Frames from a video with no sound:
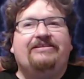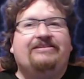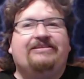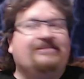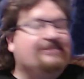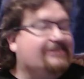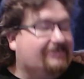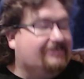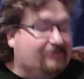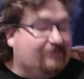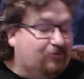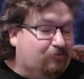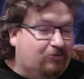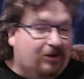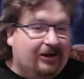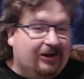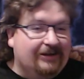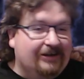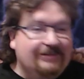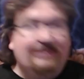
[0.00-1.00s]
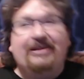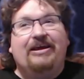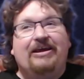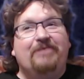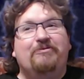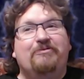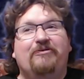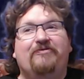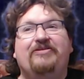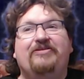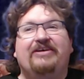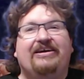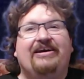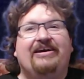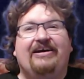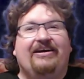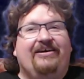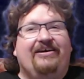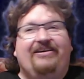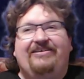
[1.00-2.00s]
It's the wrong name of the
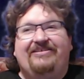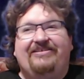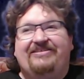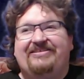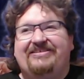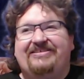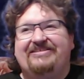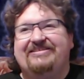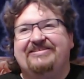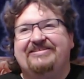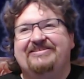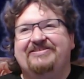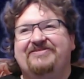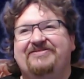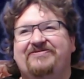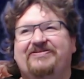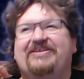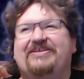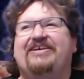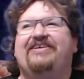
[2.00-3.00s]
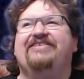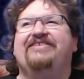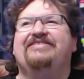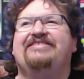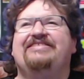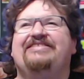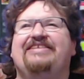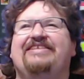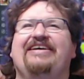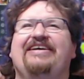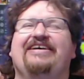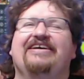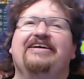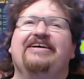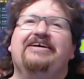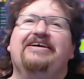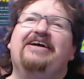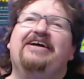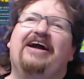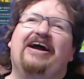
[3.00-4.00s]
car. For God's sake.
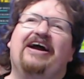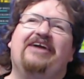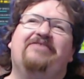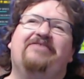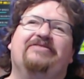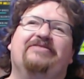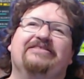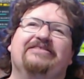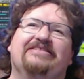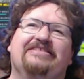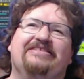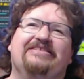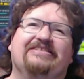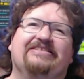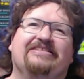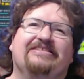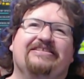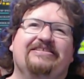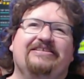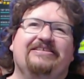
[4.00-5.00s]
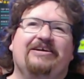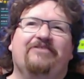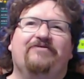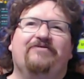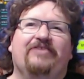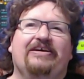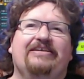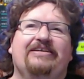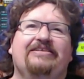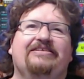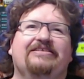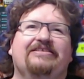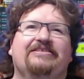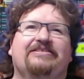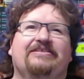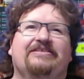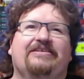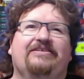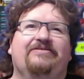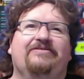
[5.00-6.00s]
And it wasn't just on the event
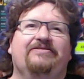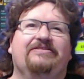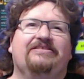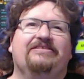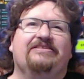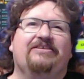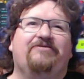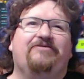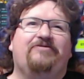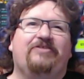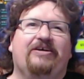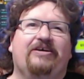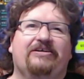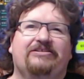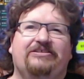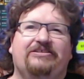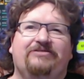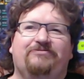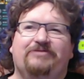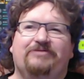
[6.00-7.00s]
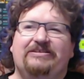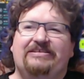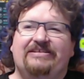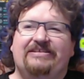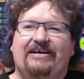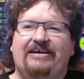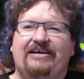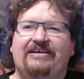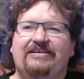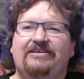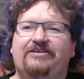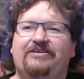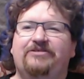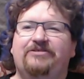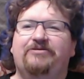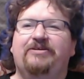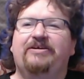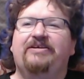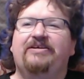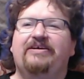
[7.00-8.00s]
as well, it was if you actually went
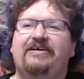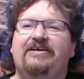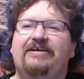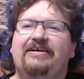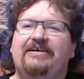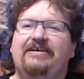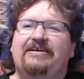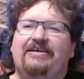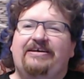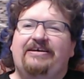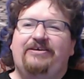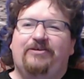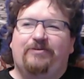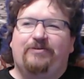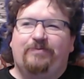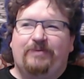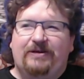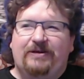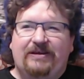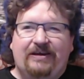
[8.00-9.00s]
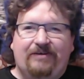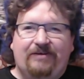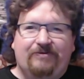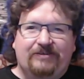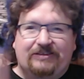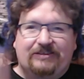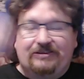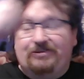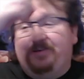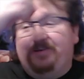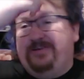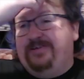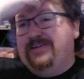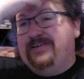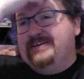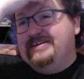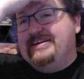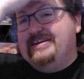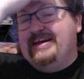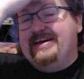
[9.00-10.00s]
into it. Yup, it was
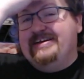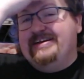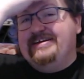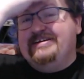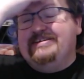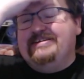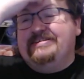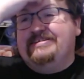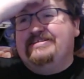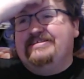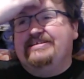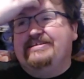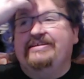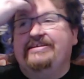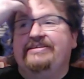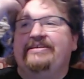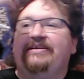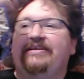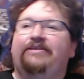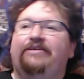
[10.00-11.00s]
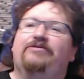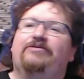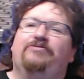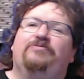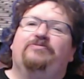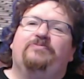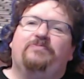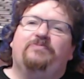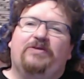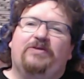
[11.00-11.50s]
called that inside there.